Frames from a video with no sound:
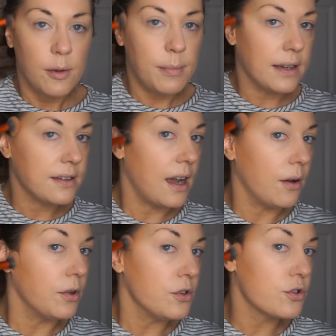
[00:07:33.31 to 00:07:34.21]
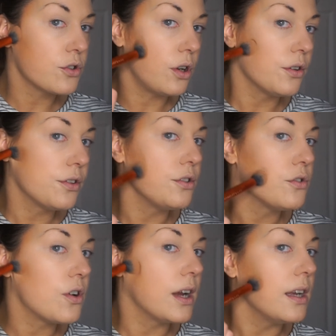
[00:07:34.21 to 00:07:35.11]
back down, and just
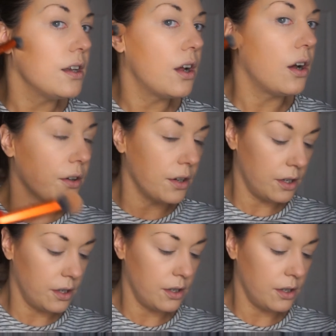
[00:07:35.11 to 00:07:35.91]
concentrating on